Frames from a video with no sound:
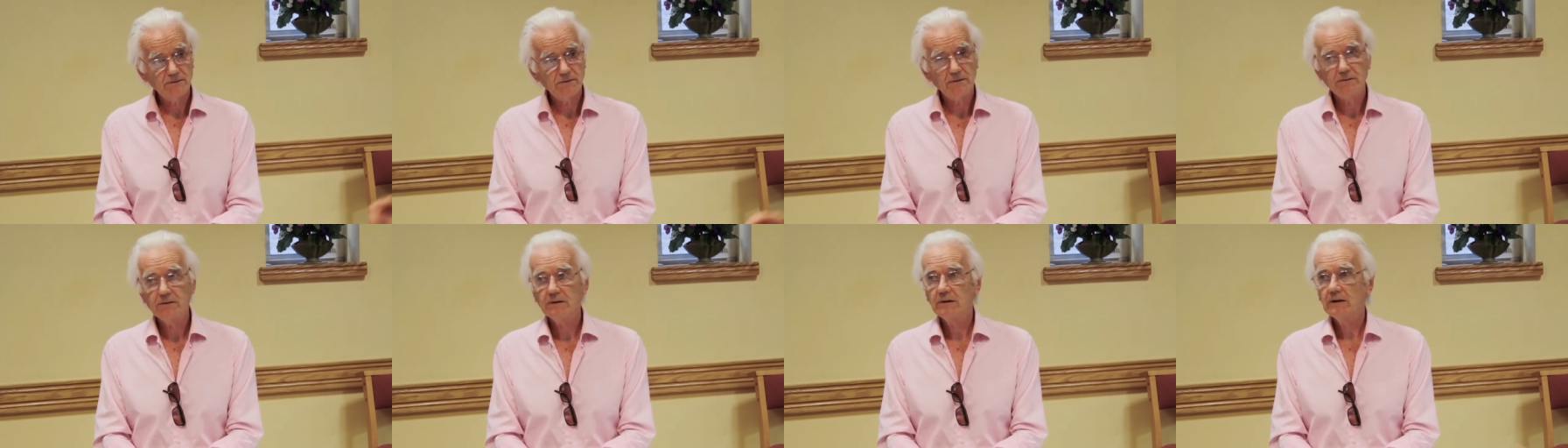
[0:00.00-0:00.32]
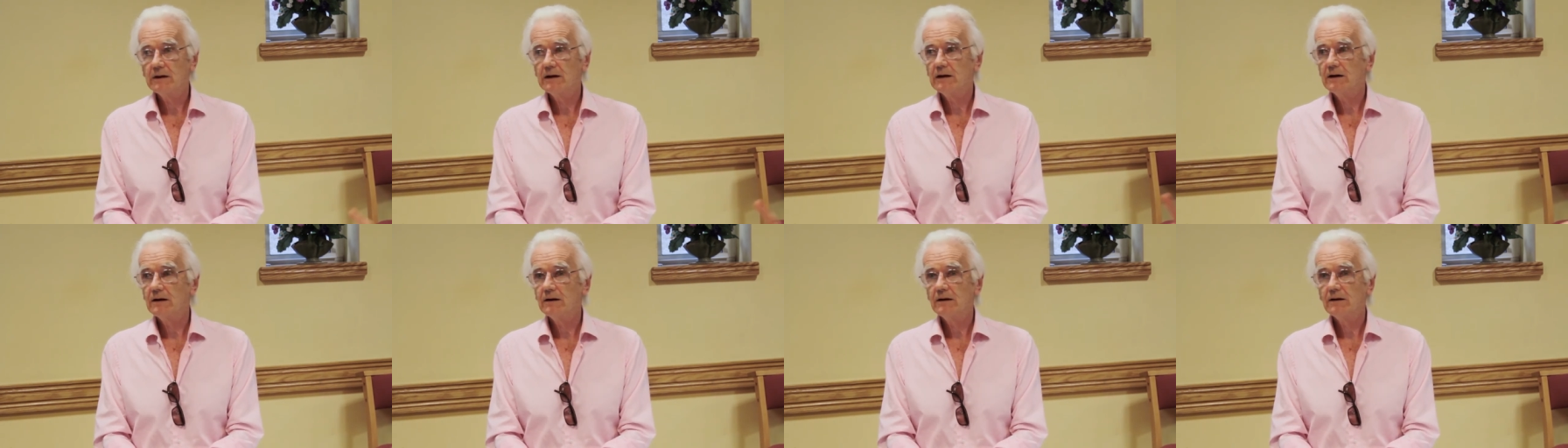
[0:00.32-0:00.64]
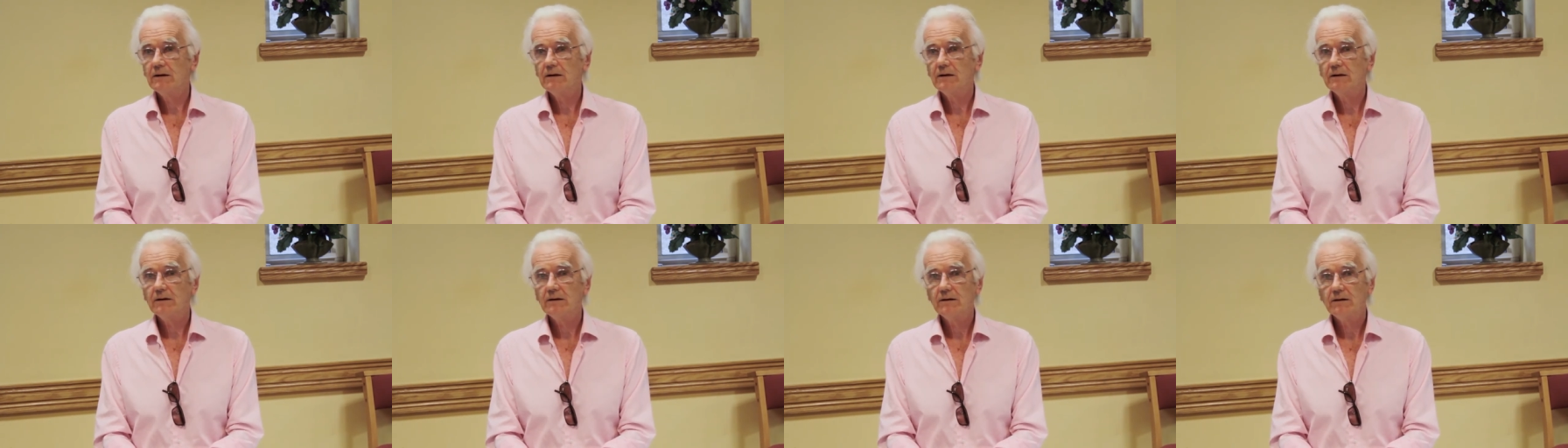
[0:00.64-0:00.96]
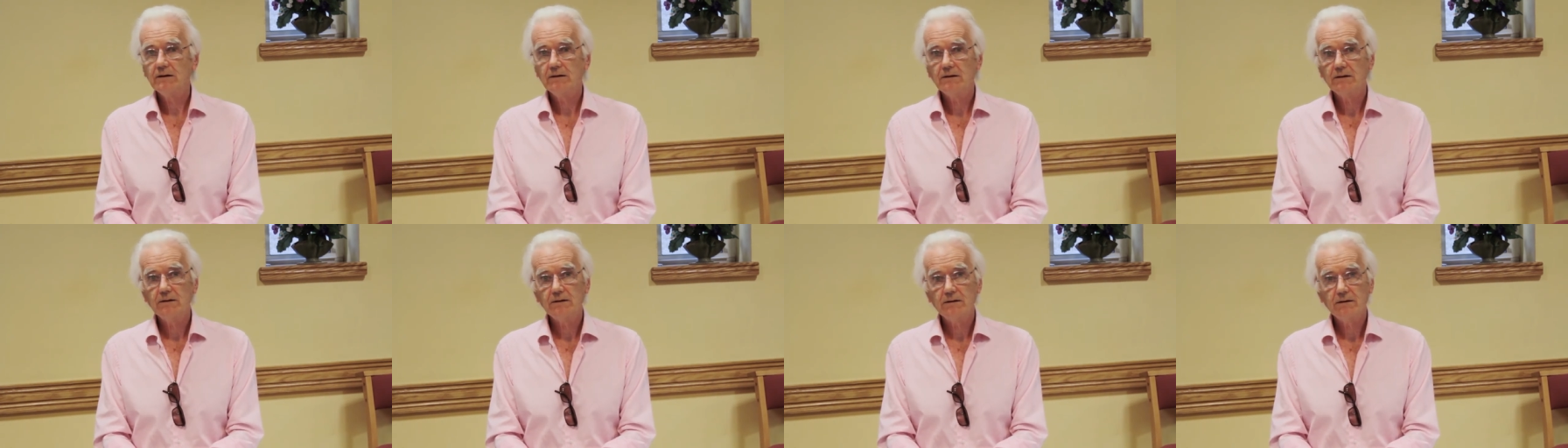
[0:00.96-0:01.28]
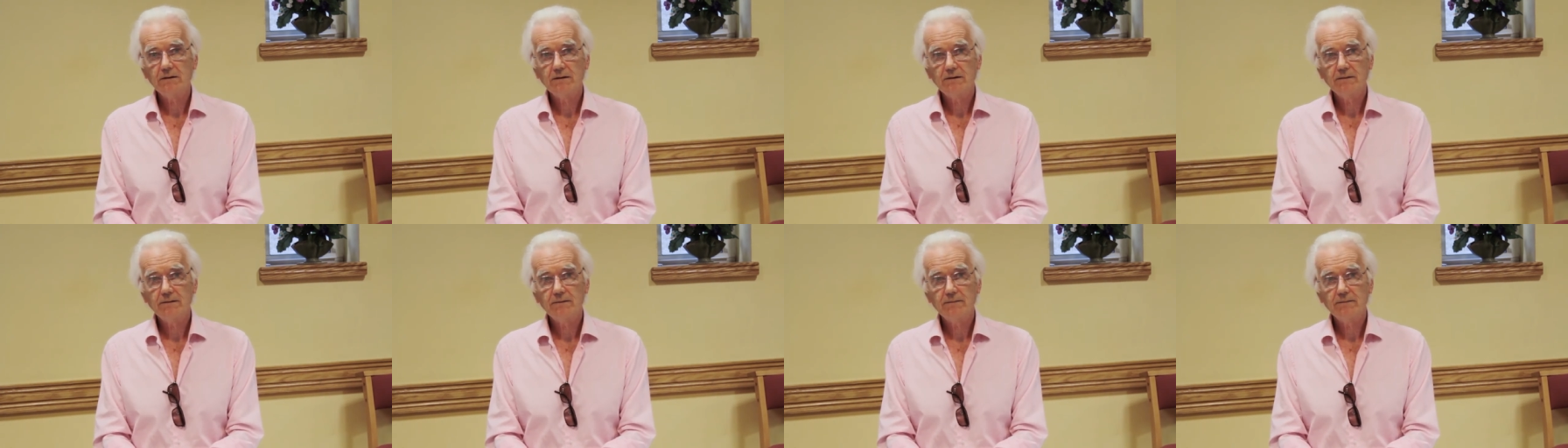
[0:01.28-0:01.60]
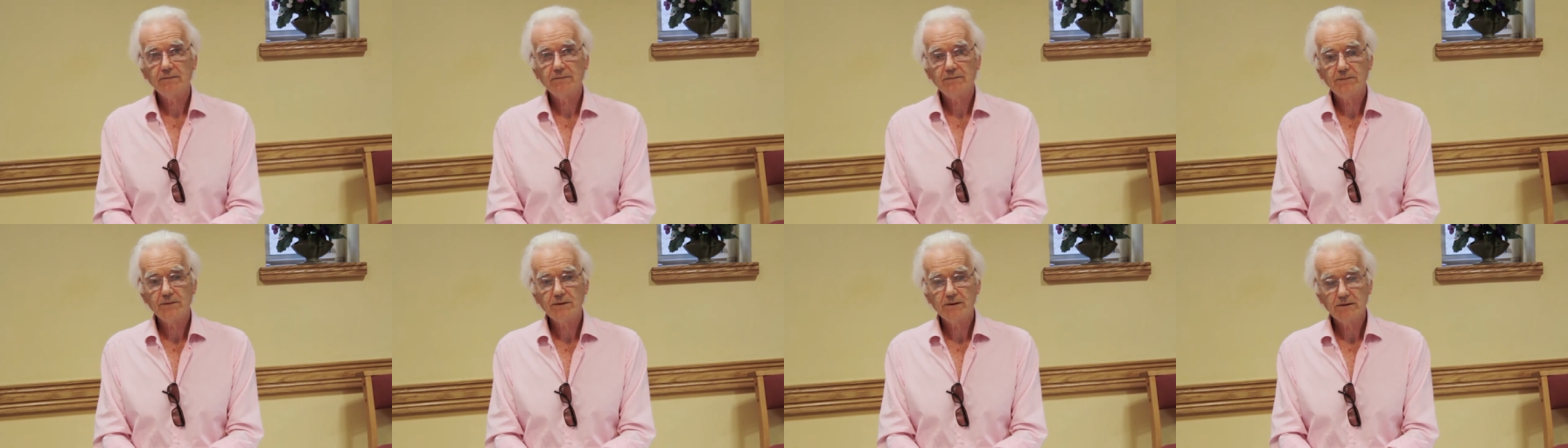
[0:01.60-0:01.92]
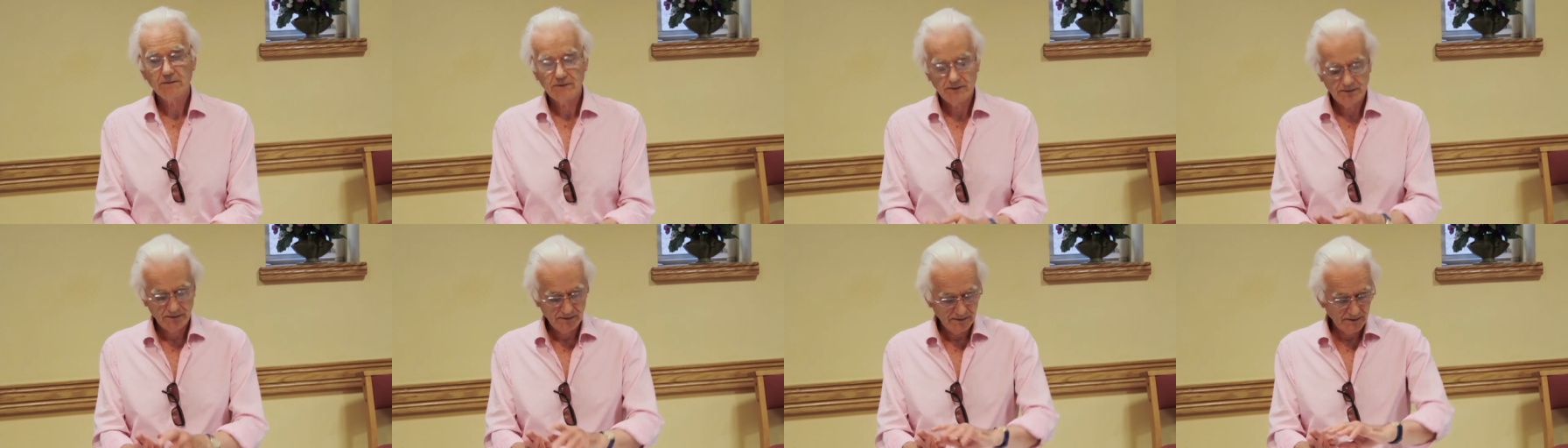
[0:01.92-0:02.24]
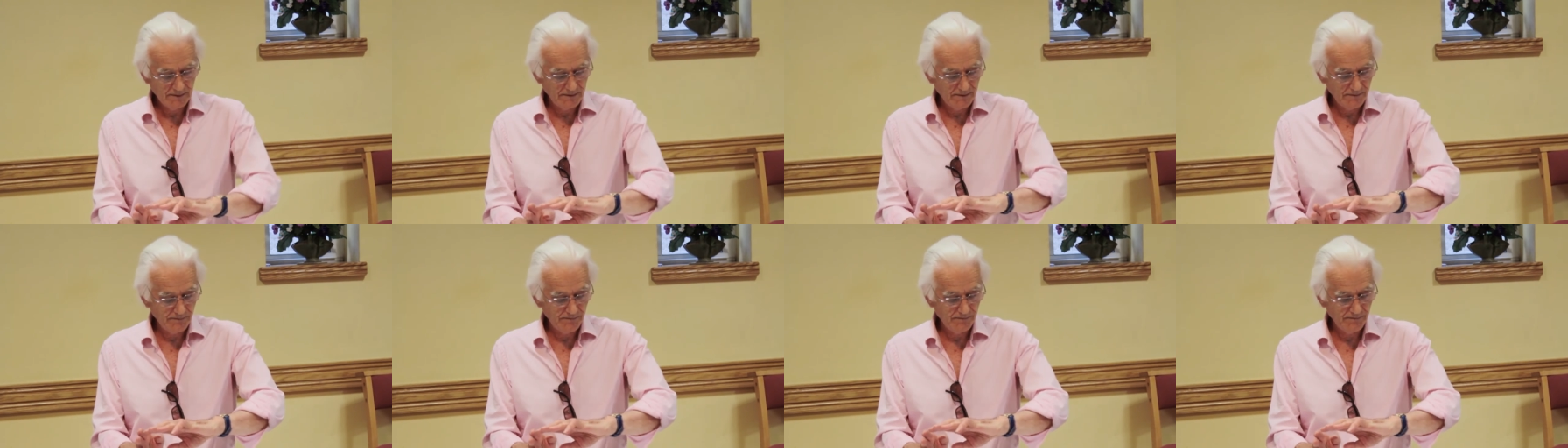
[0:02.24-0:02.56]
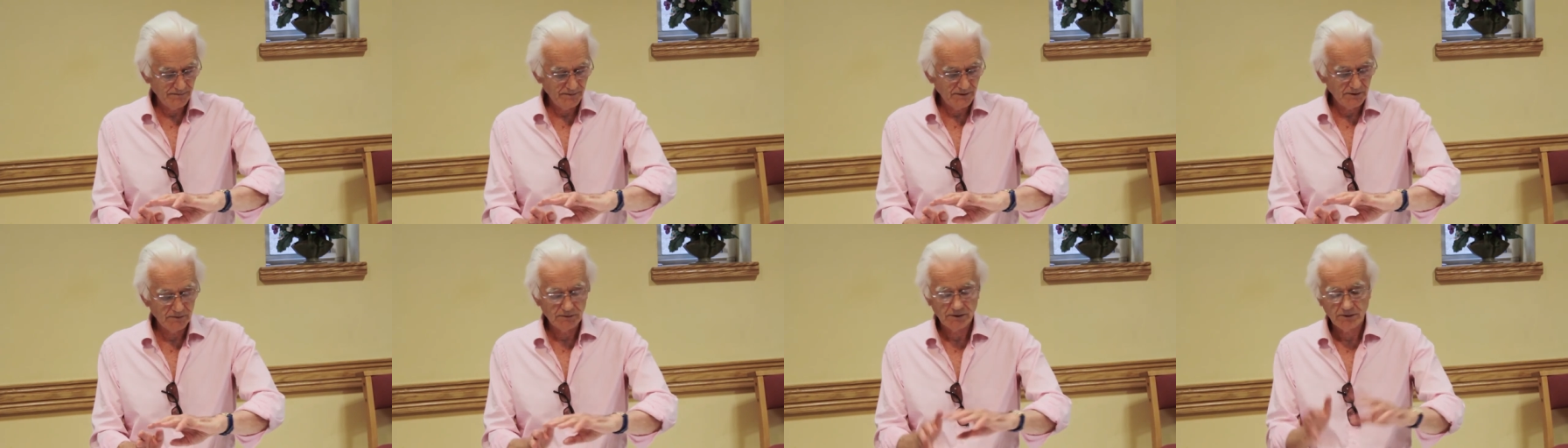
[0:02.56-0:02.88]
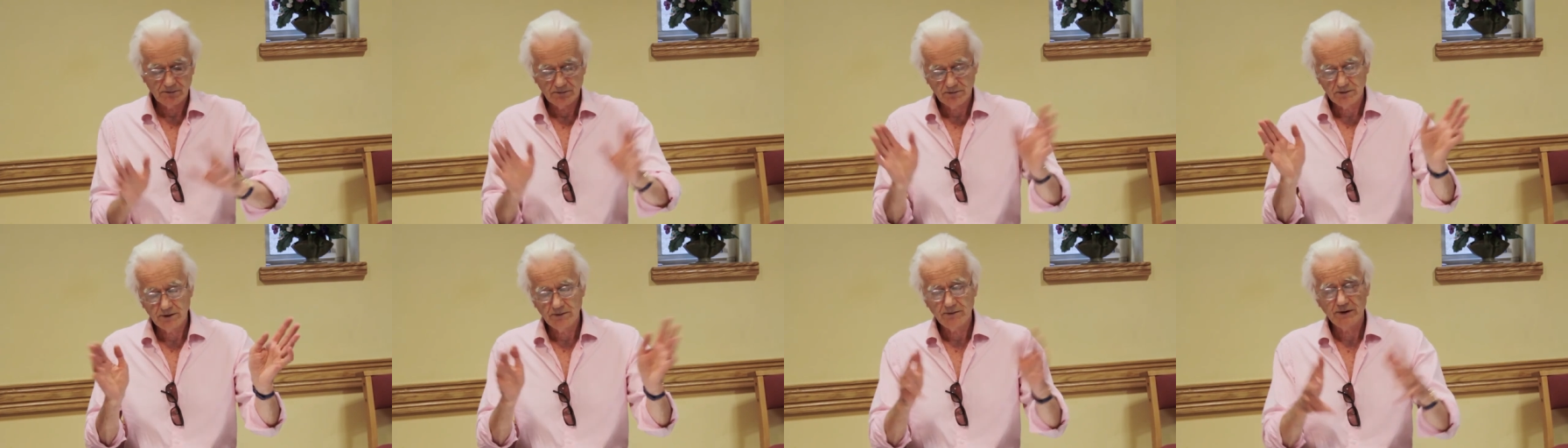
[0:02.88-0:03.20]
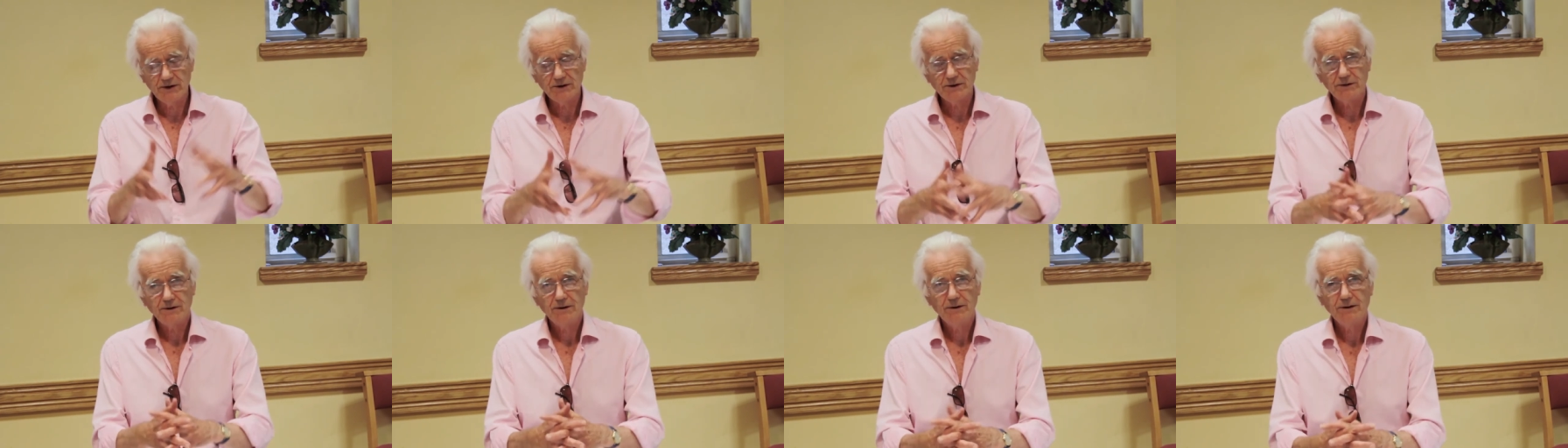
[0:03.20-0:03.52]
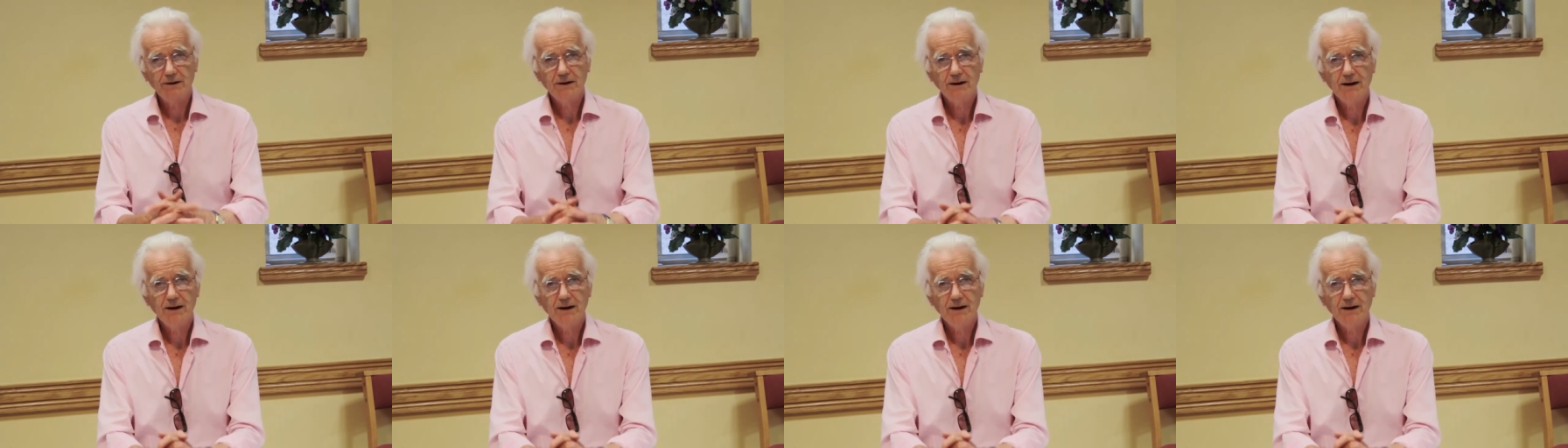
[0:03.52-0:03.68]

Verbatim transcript: And where your car, Roger? I don't worry about it.